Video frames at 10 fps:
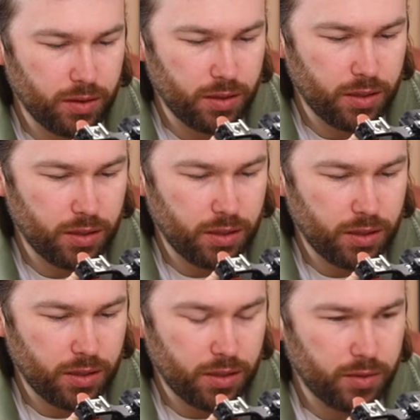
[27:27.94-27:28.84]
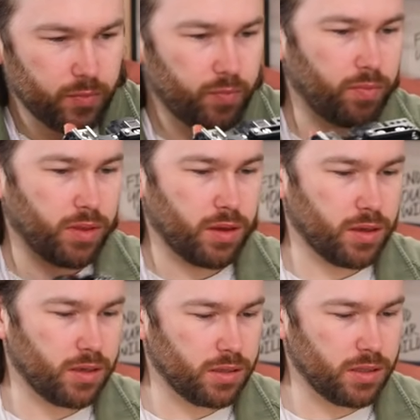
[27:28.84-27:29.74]

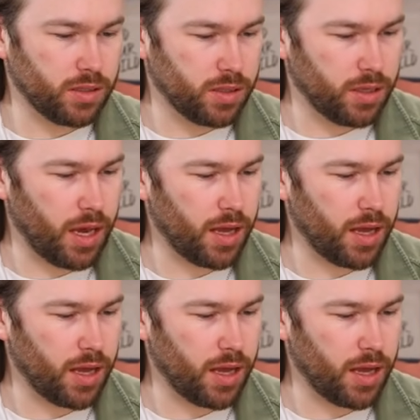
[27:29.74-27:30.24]
The person shown says nothing.